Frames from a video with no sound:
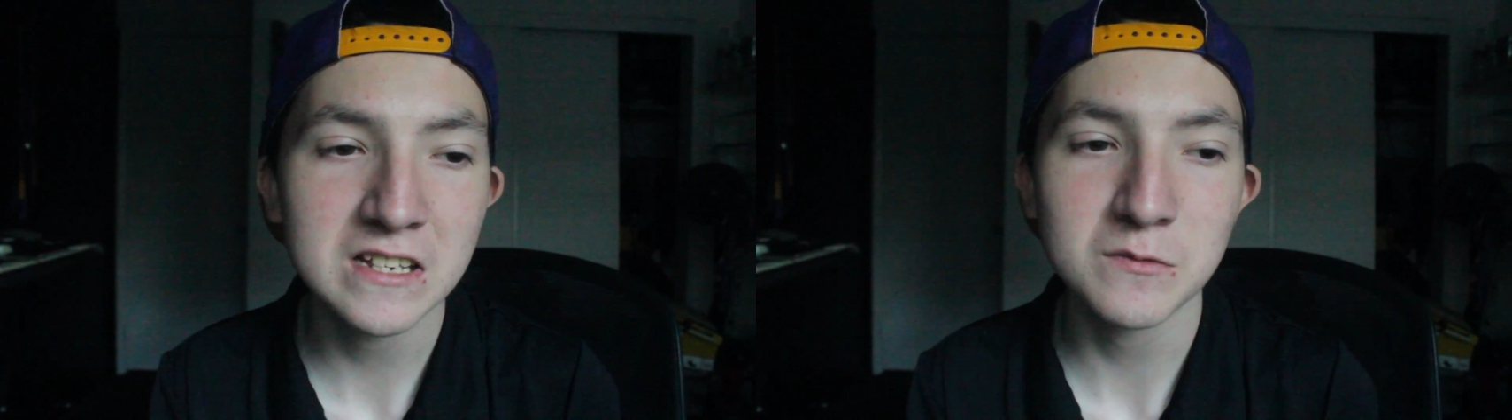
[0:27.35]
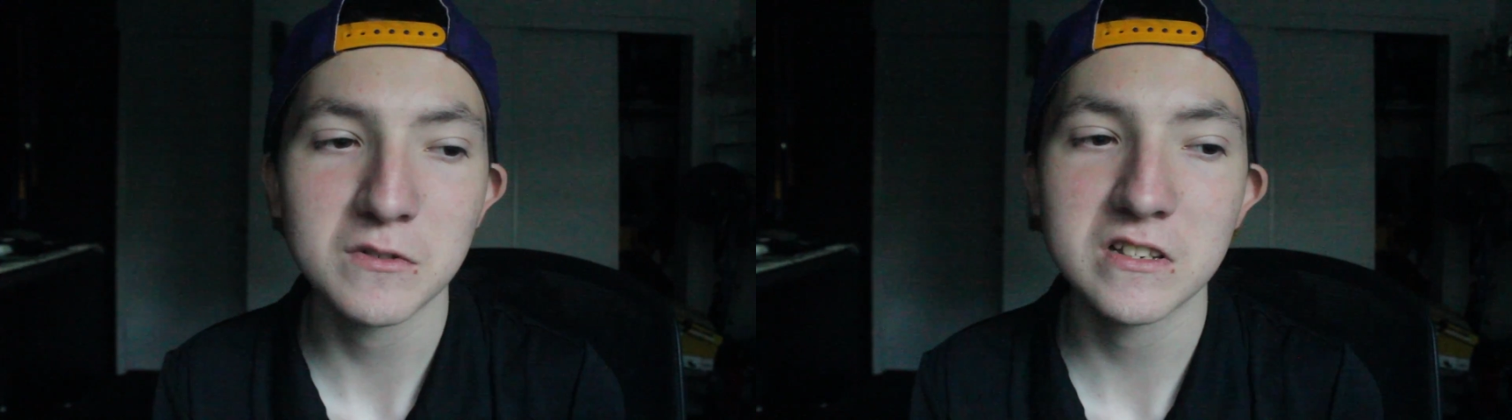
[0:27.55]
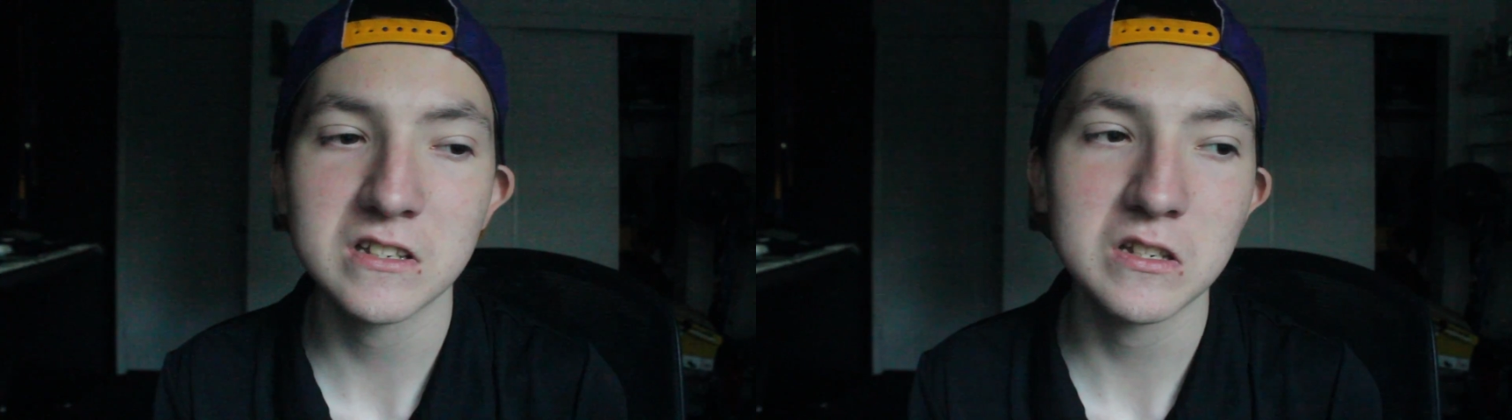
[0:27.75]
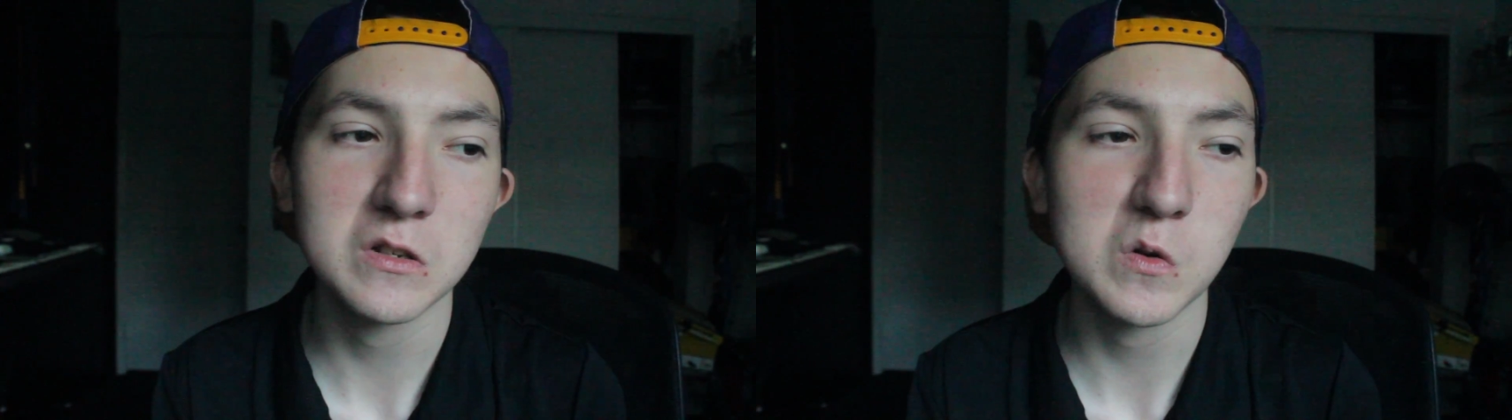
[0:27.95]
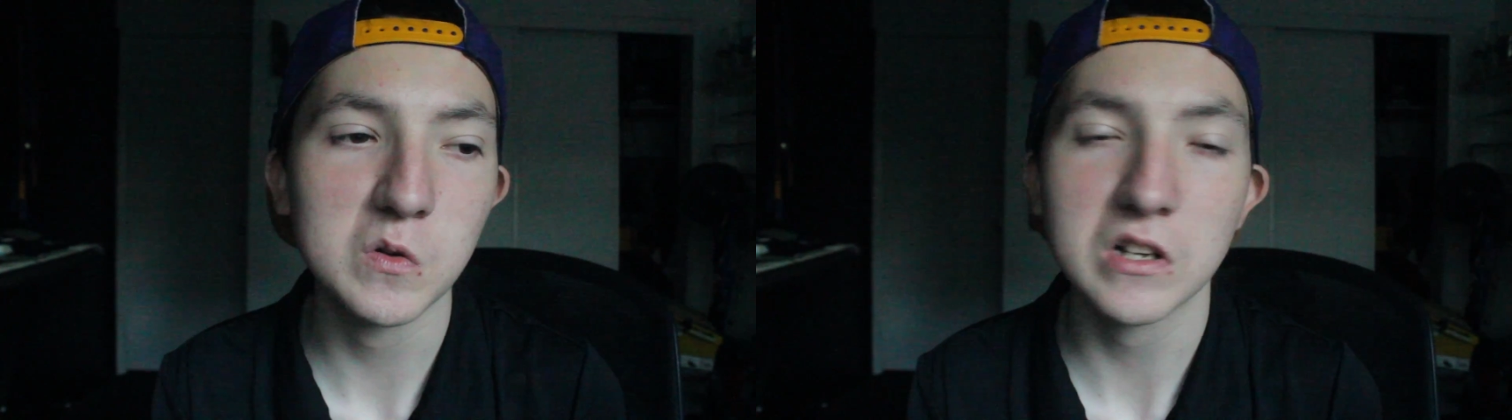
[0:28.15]
just wanted
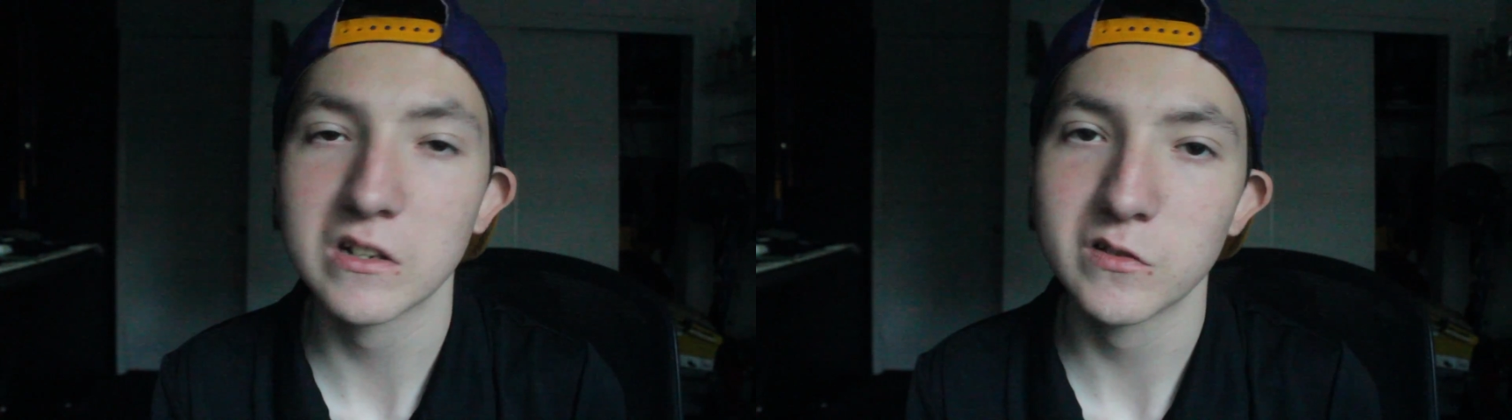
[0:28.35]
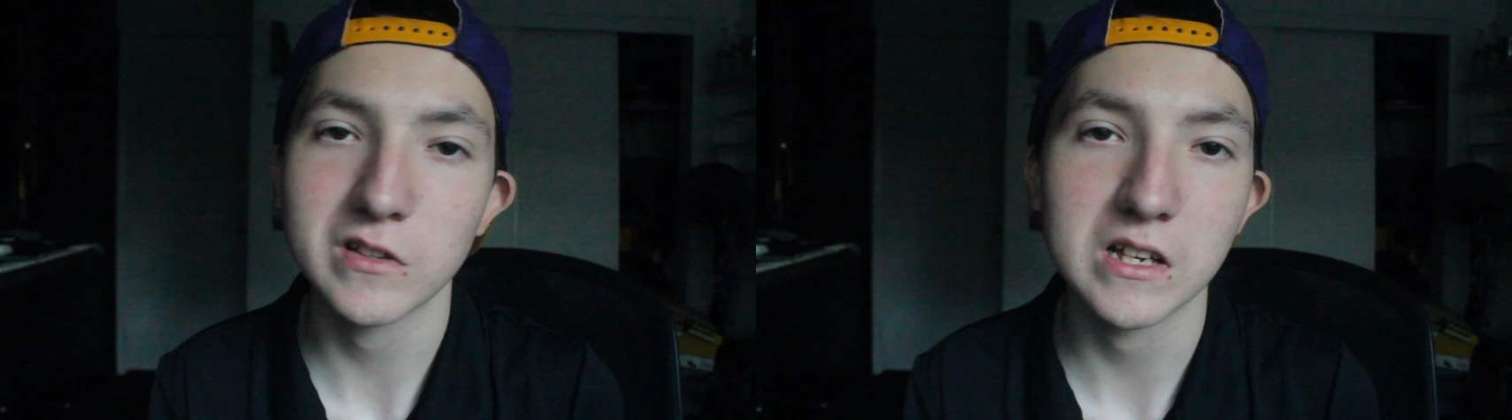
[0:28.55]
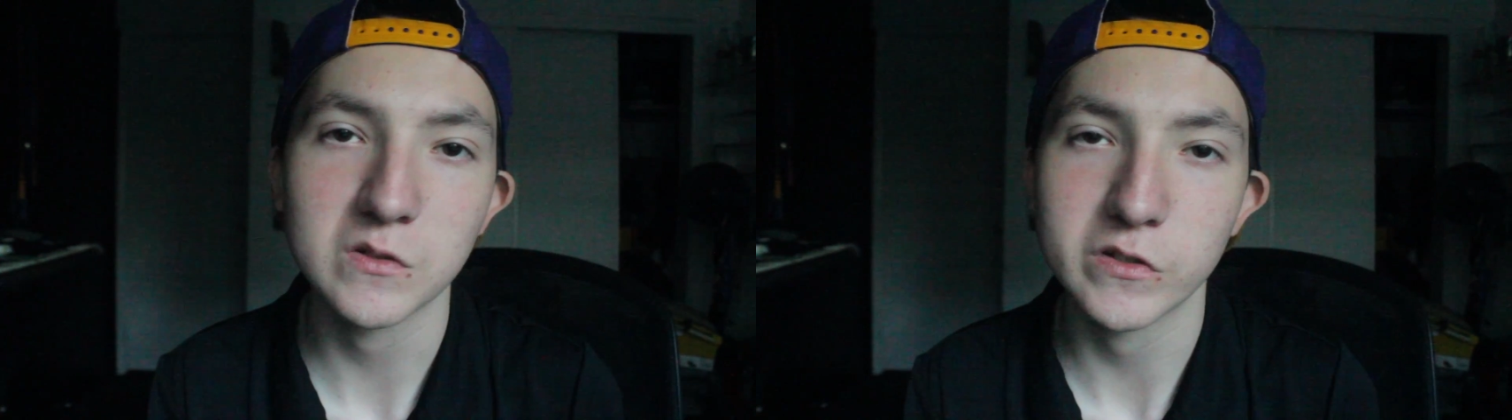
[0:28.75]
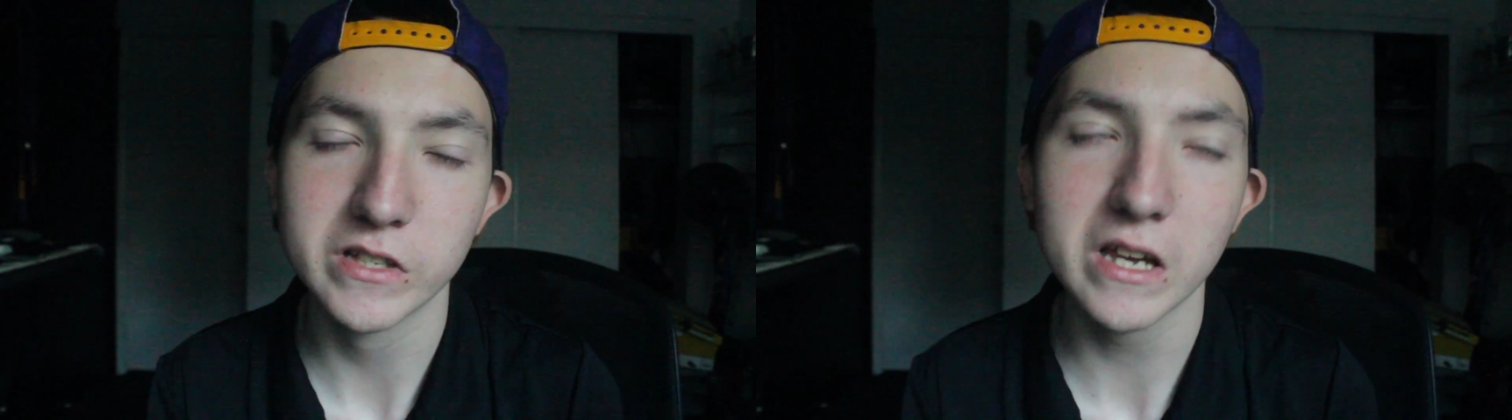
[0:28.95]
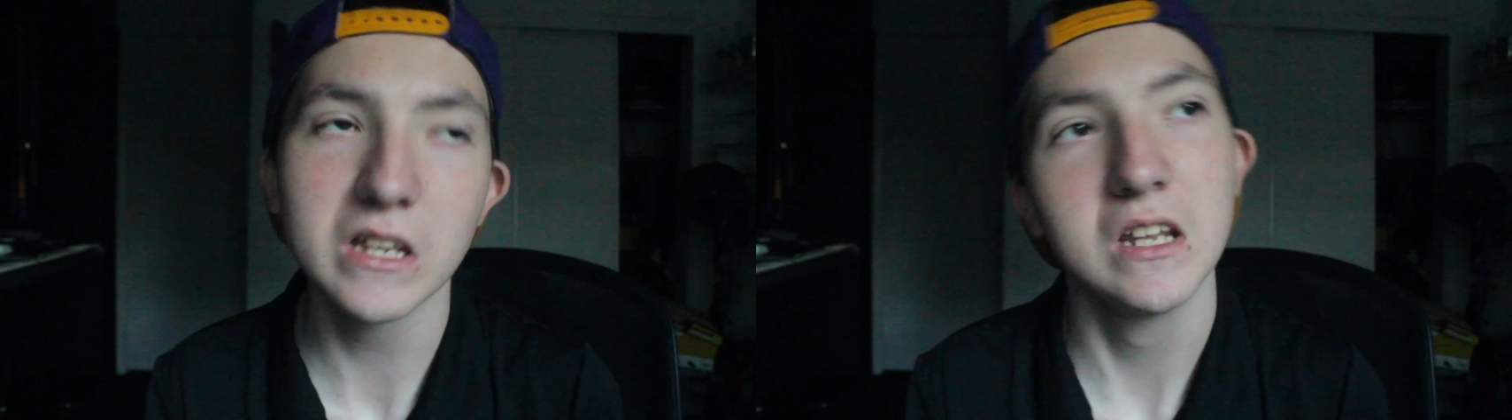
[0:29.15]
to talk to you guys for a
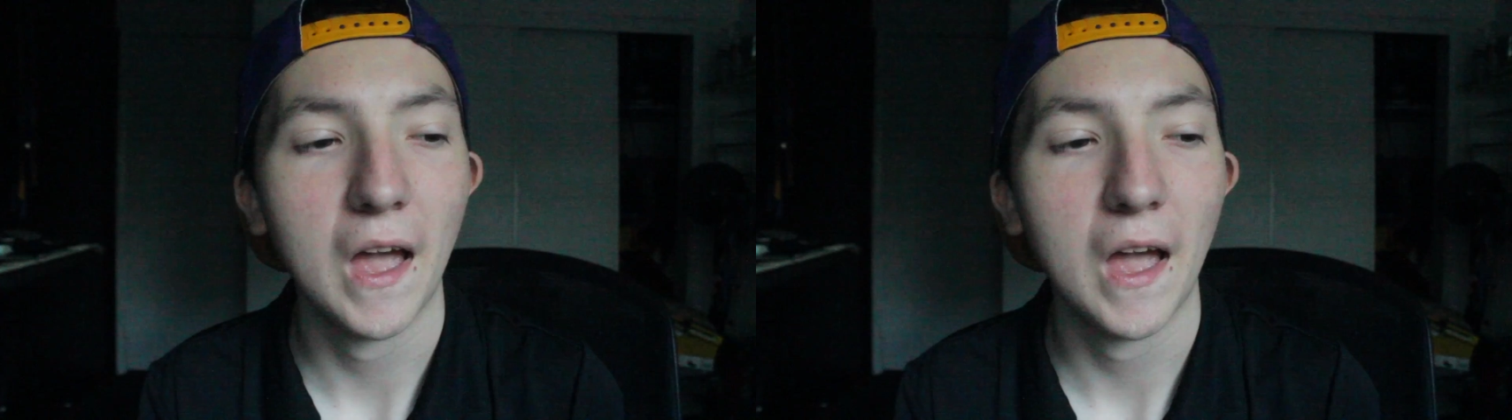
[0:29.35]
second.